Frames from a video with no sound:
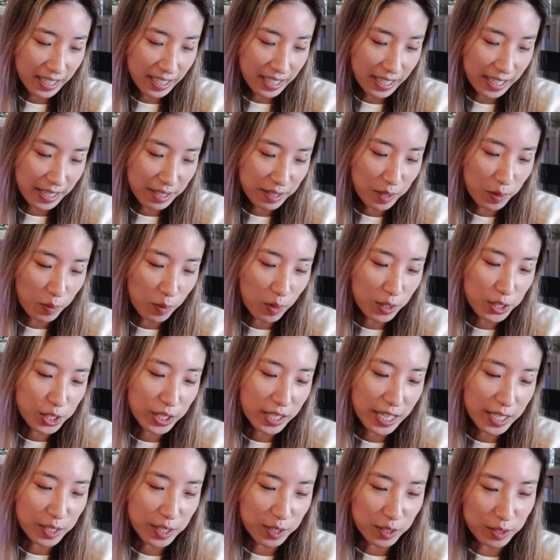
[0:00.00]
I don't know, what should
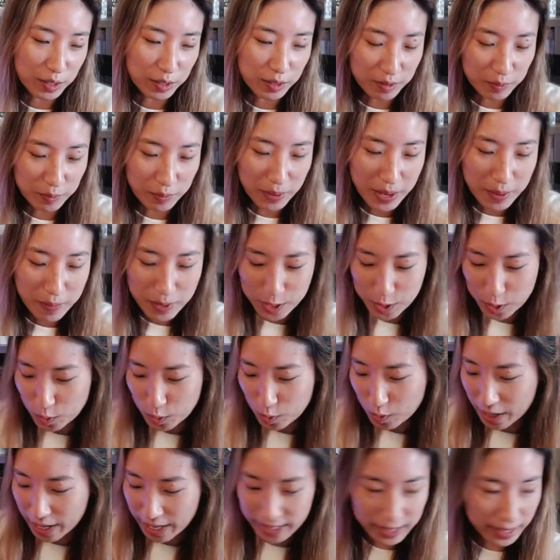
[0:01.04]
I do? Maybe you
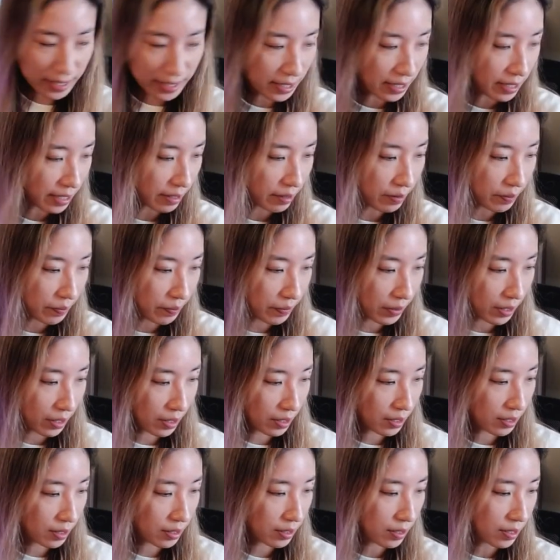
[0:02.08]
guys can help
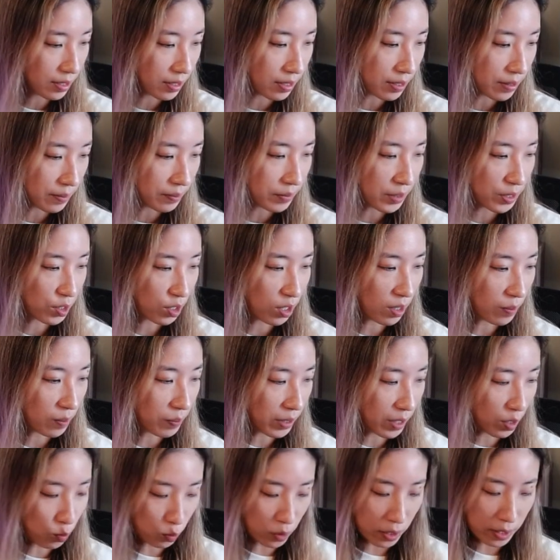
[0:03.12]
me um,
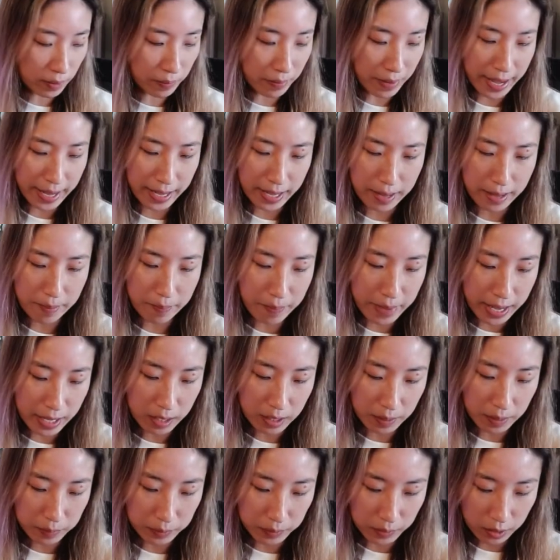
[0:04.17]
determine what my
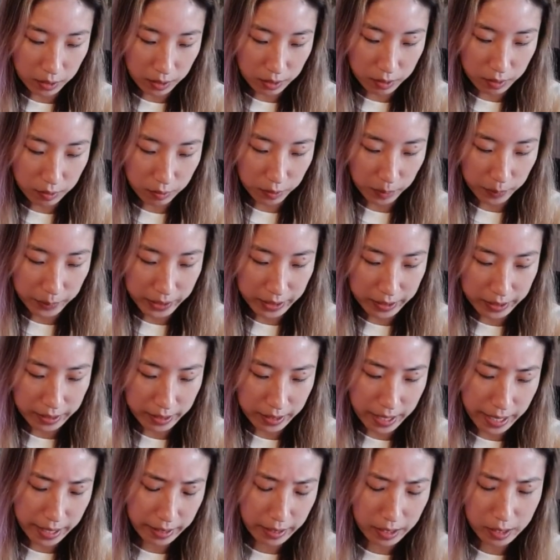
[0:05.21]
makeup look will be
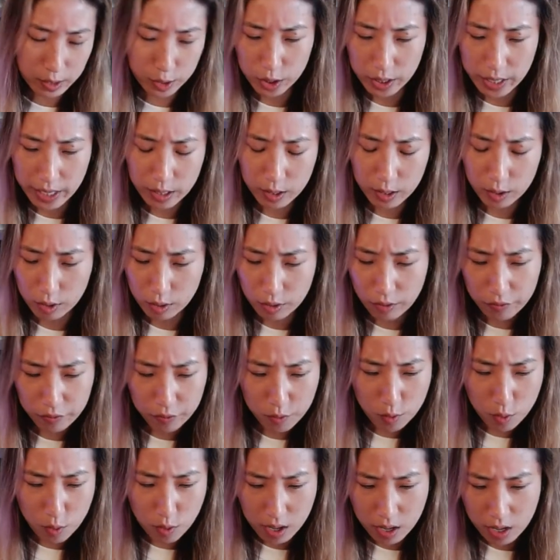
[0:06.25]
today. Like, should I go
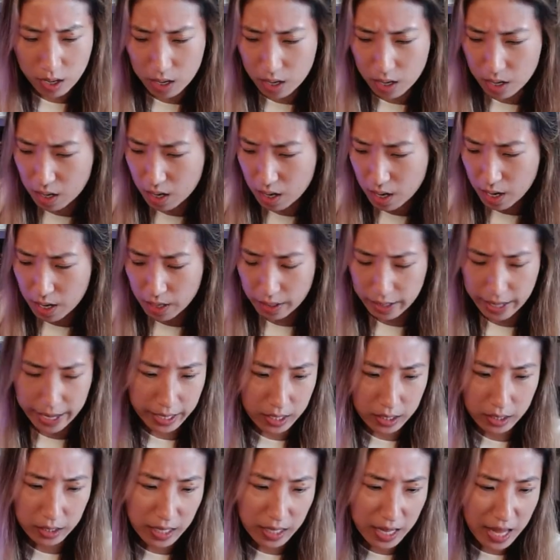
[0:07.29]
for, like,
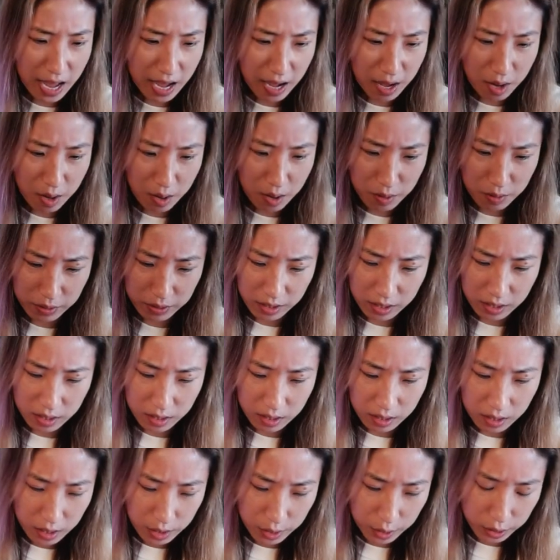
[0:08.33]
clown?
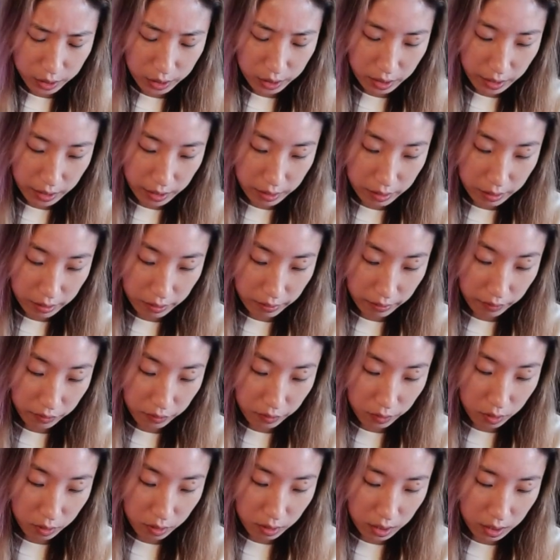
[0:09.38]
Should I go
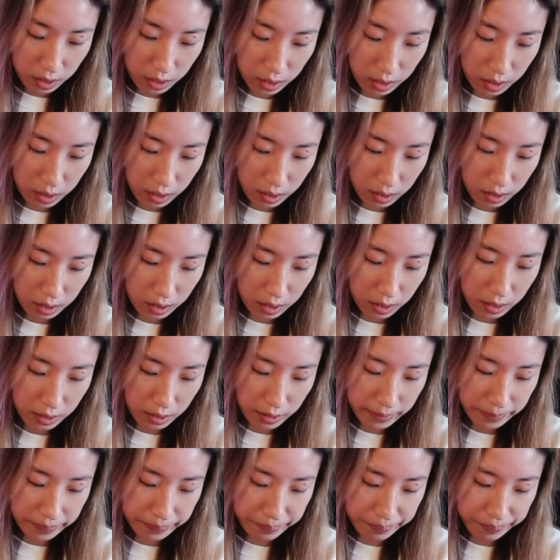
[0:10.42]
for
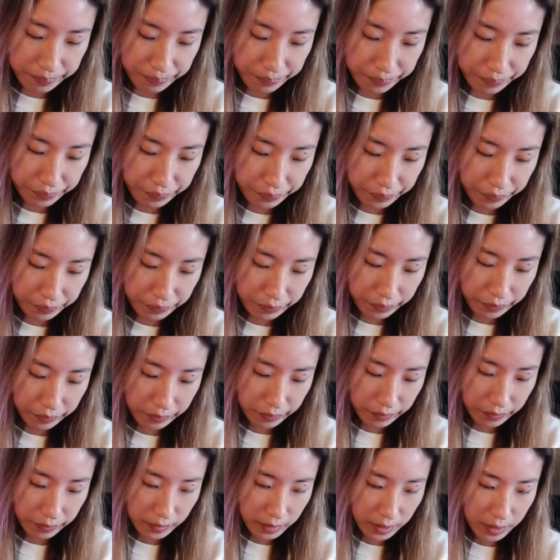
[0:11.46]
um,
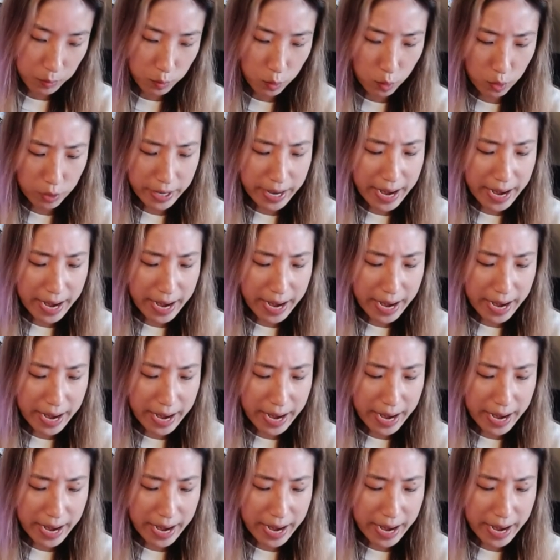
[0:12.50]
more